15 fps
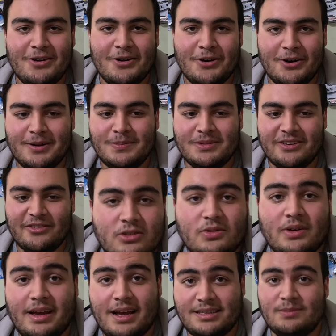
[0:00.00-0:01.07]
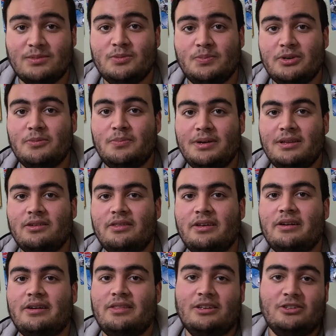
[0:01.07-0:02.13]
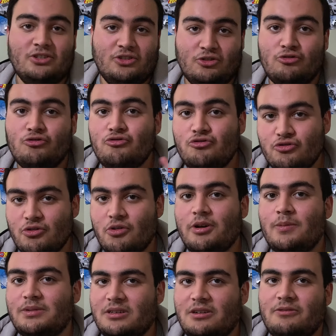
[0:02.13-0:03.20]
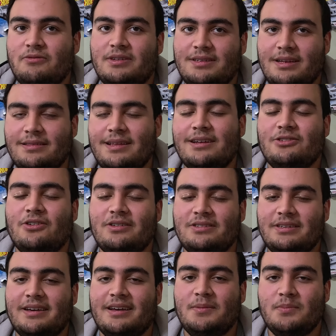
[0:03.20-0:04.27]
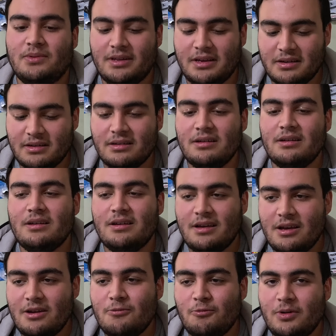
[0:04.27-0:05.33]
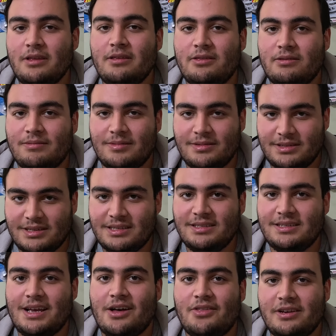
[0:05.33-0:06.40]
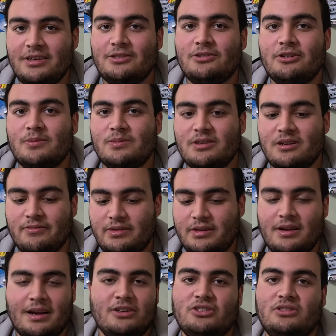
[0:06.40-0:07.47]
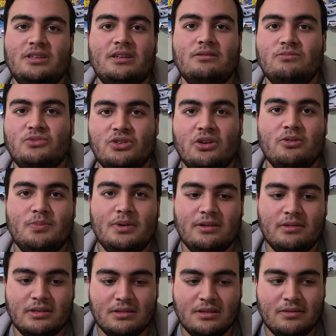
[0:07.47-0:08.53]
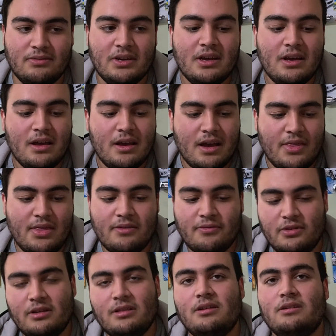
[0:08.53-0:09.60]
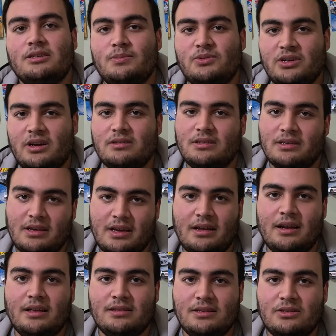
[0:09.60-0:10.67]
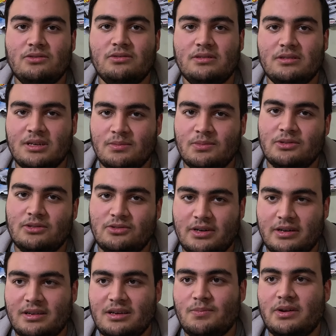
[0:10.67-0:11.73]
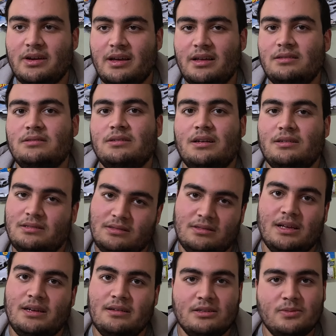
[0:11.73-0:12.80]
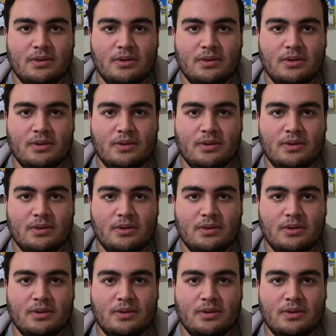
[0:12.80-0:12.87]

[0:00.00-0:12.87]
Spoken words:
hurt himself. So I asked him to put a pillow there and then just throw himself as like not as hard as he can, but like really to sell that he's throwing himself. And then I just didn't show the pillow and stuff. And then for the close-up shots, again, I did use the gimbal to try to keep my hands as steady as